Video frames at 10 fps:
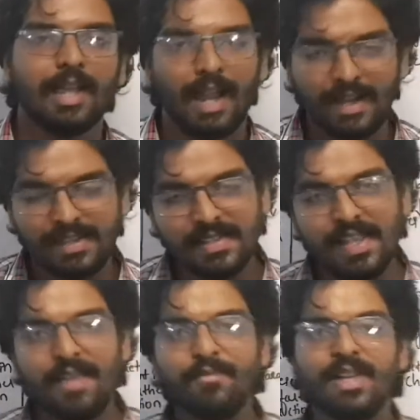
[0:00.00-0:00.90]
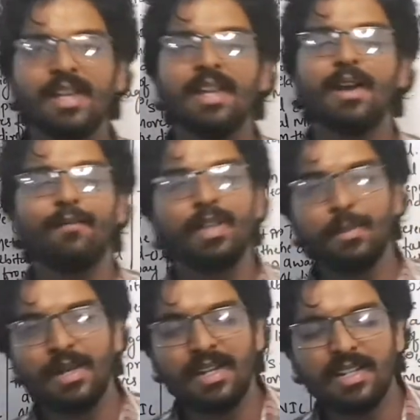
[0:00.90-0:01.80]
In the same way,
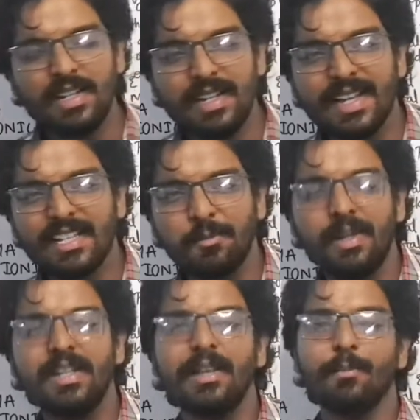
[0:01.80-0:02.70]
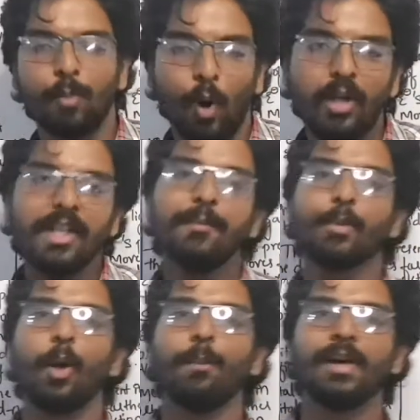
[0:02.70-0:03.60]
VBT didn't explain the bonding
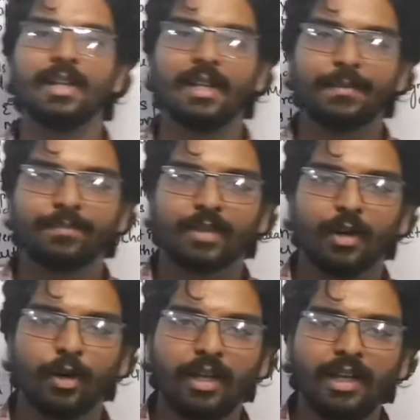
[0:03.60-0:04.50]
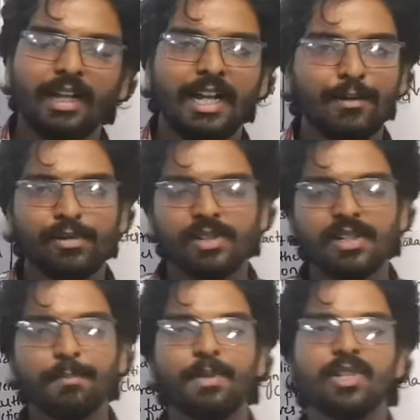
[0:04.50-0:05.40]
properly. Okay, it was just
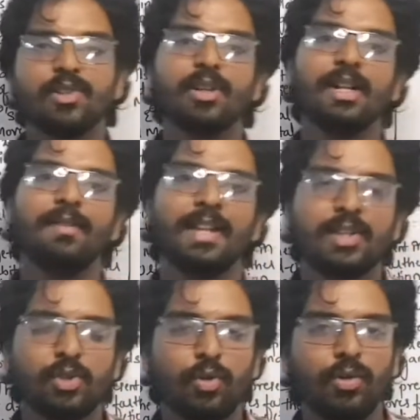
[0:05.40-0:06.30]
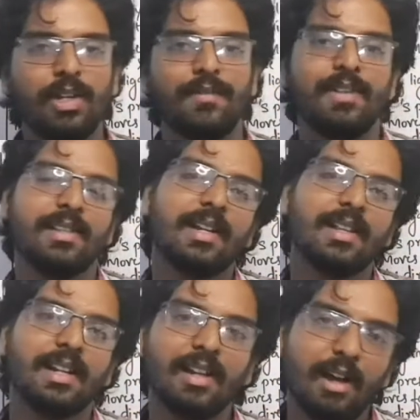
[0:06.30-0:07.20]
a pictorial way, so only we said
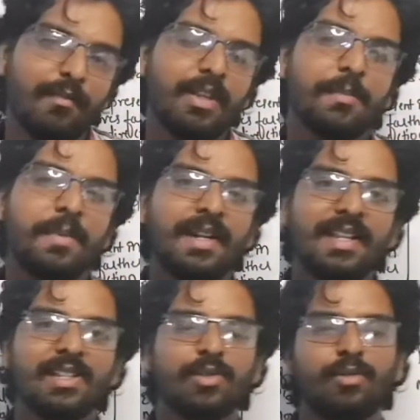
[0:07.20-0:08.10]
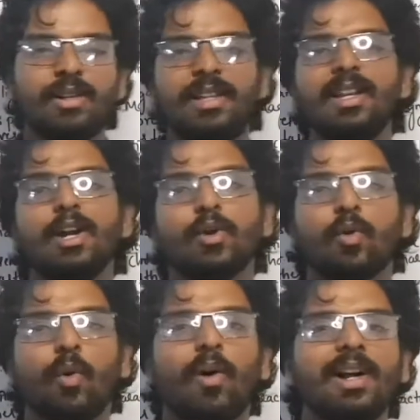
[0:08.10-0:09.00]
that VBT is only
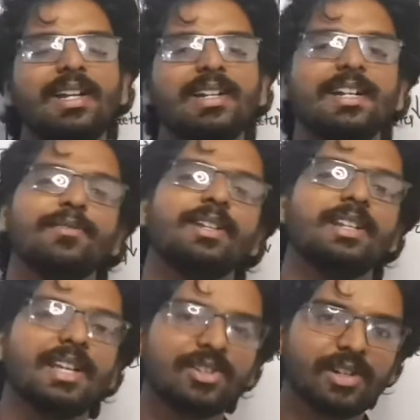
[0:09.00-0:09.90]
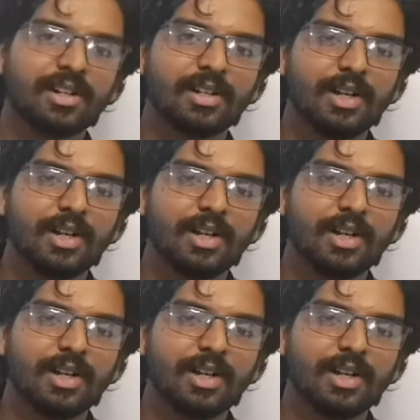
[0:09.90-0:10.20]
qualitative in nature.